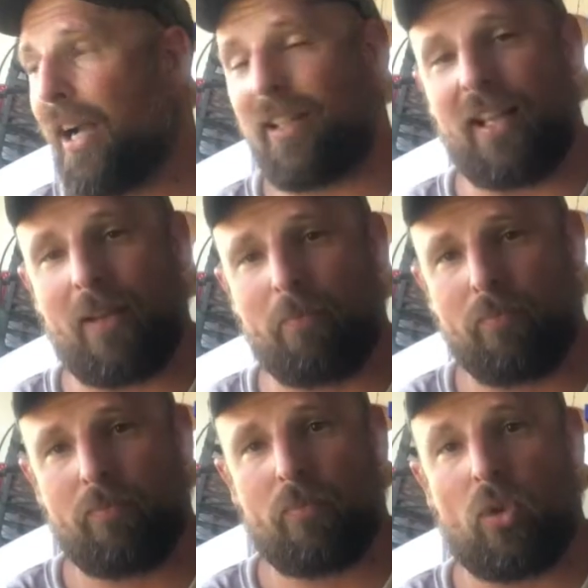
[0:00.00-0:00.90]
I am,
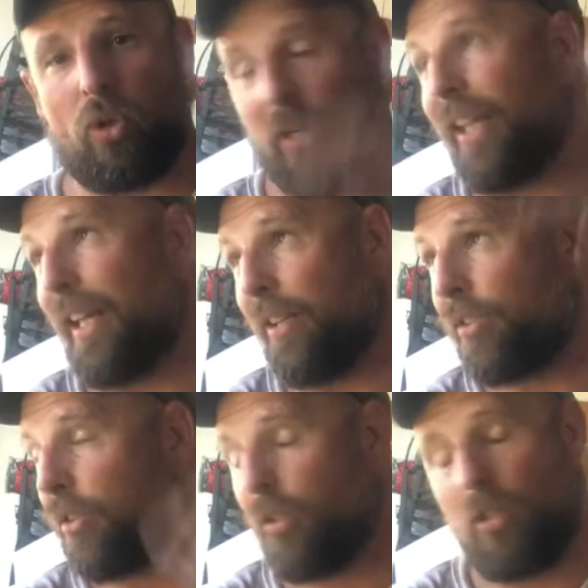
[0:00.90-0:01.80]
or it
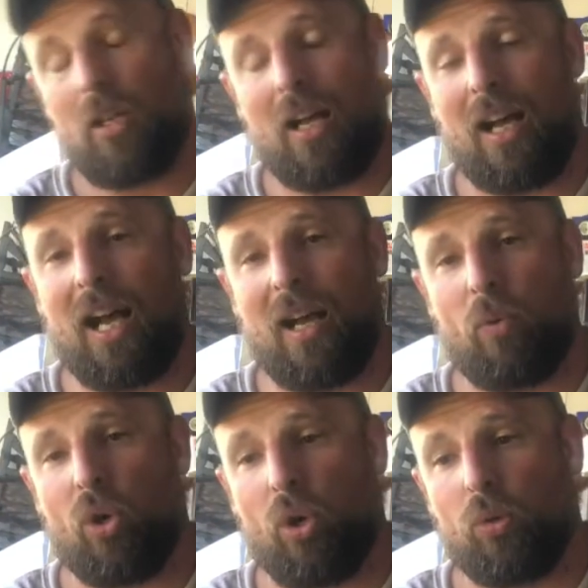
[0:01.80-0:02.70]
is, I
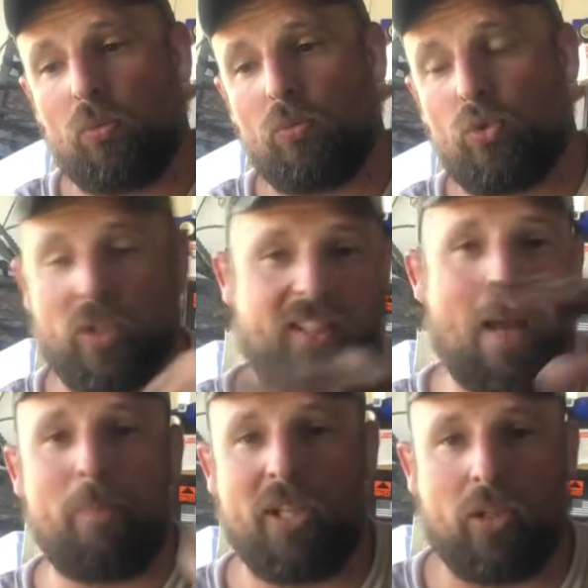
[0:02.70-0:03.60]
will drink
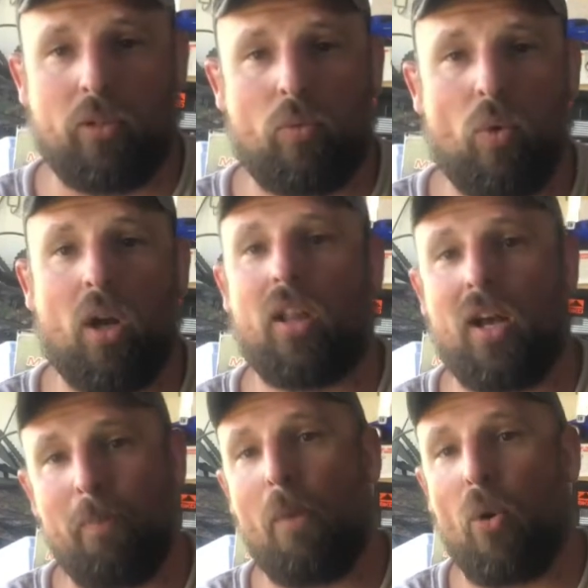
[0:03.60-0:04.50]
that beer while
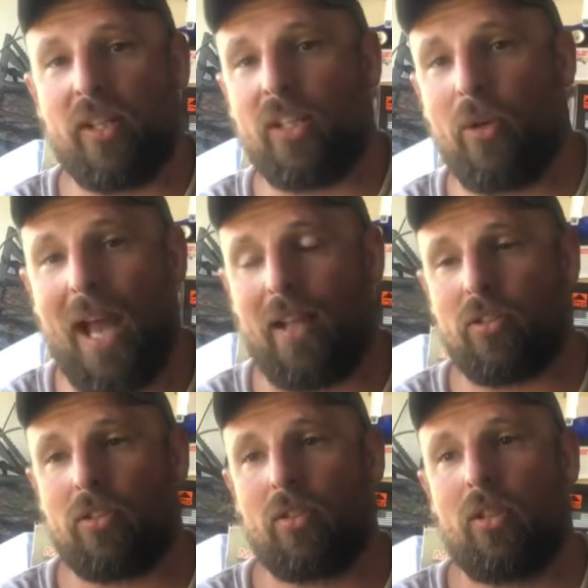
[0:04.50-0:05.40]
I'm mowing the
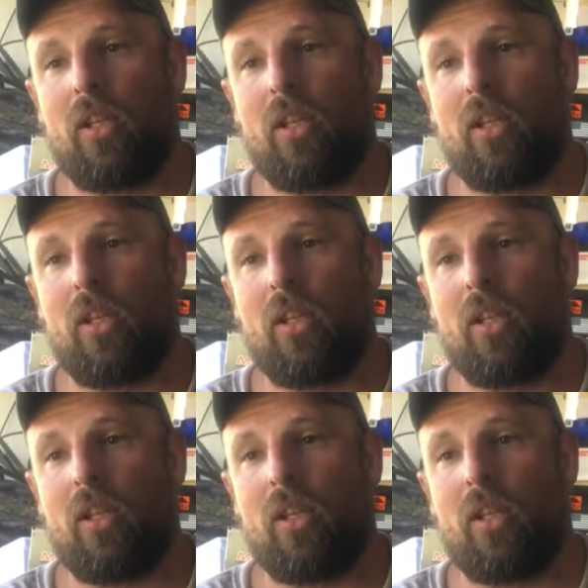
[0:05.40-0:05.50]
grass.